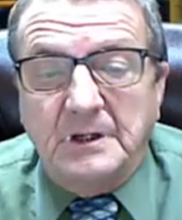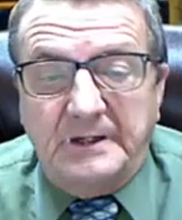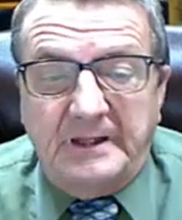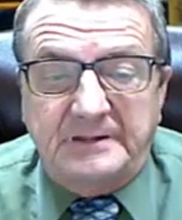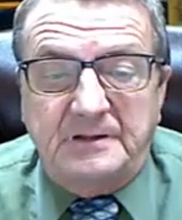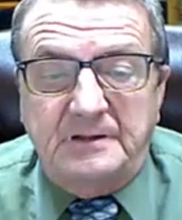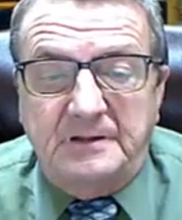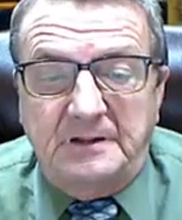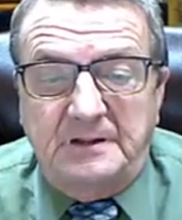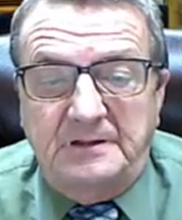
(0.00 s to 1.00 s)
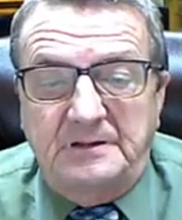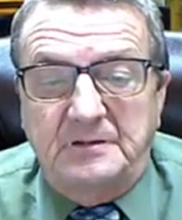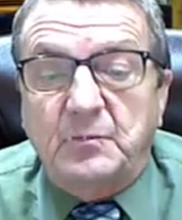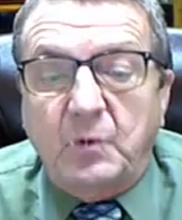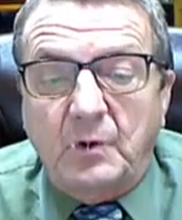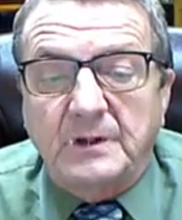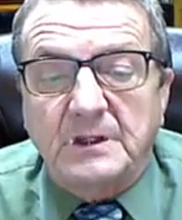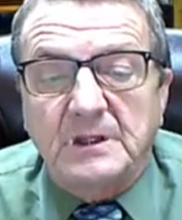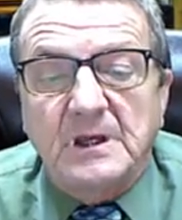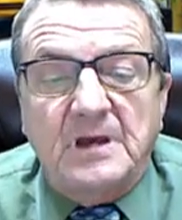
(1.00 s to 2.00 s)
not the
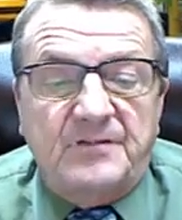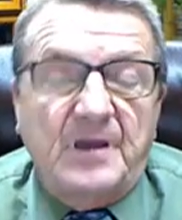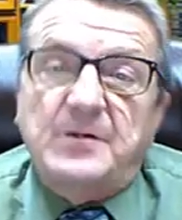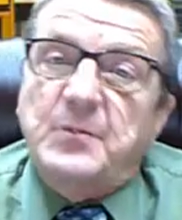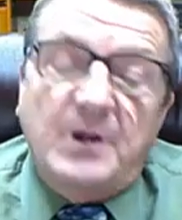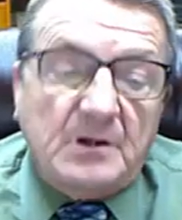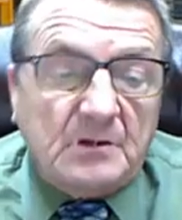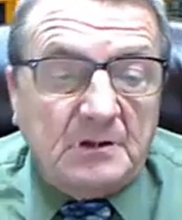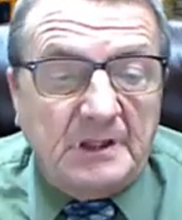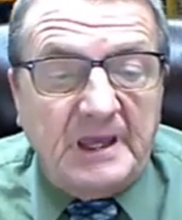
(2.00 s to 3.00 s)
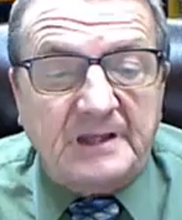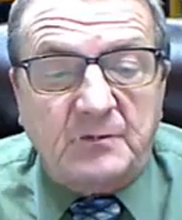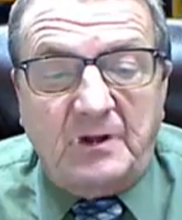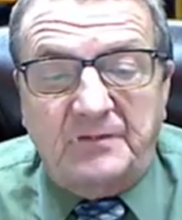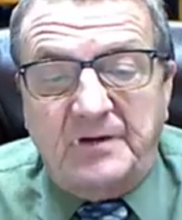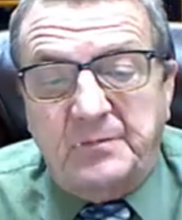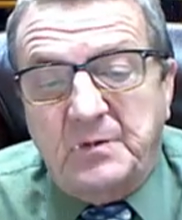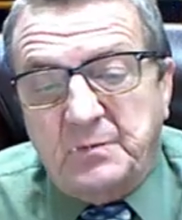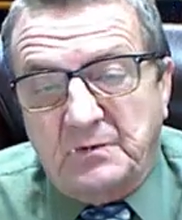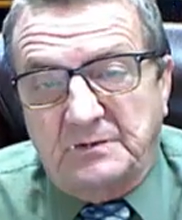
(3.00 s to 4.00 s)
employee. Family Medical Act, qualified
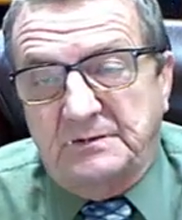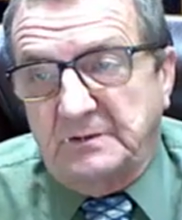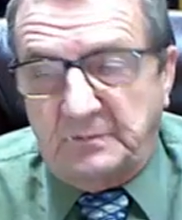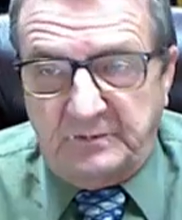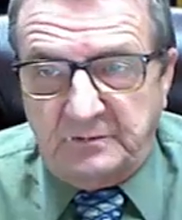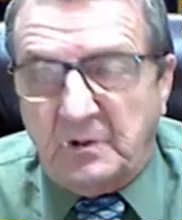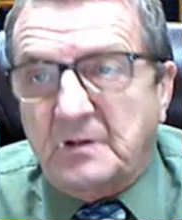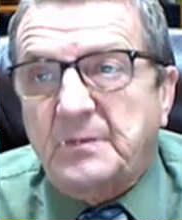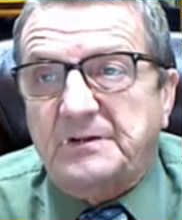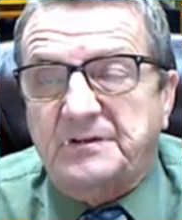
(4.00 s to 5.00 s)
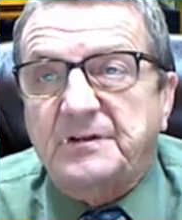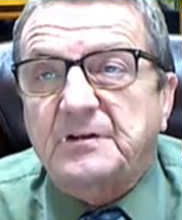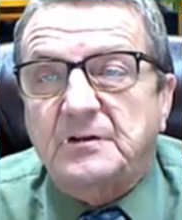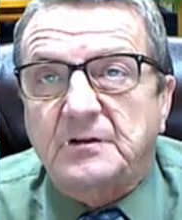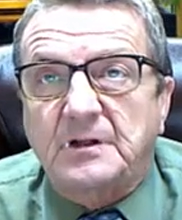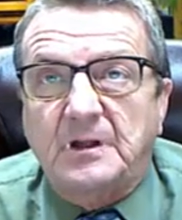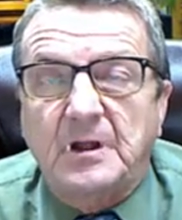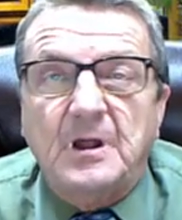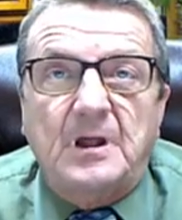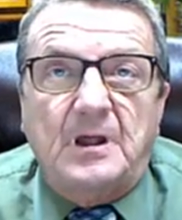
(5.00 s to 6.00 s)
people, when you're talking about the single
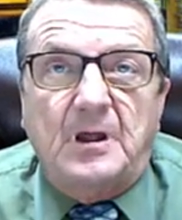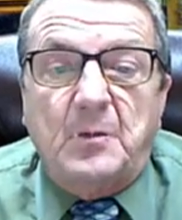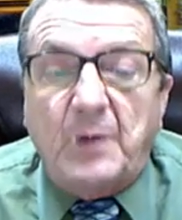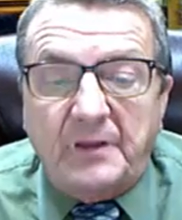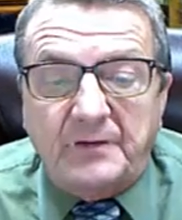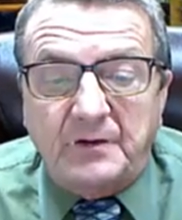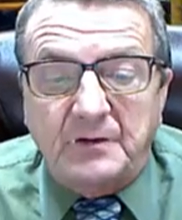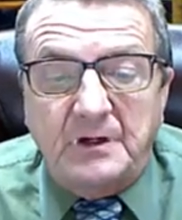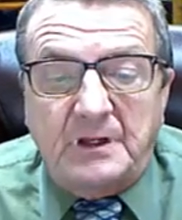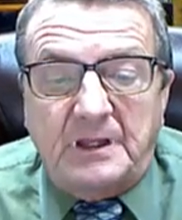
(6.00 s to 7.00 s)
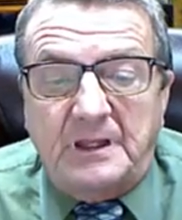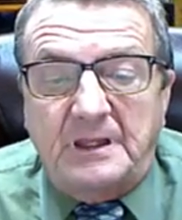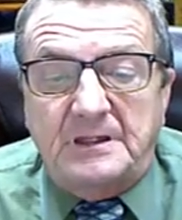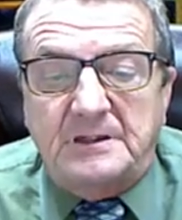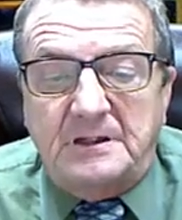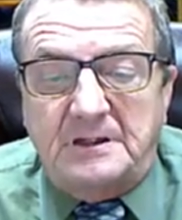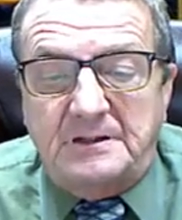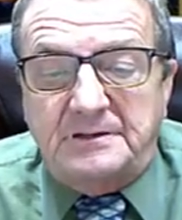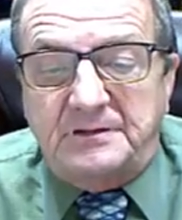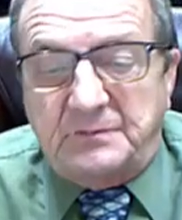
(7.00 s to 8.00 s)
mother. And
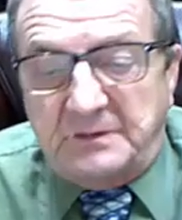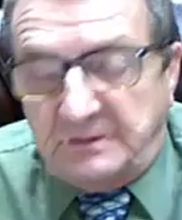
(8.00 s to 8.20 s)
this one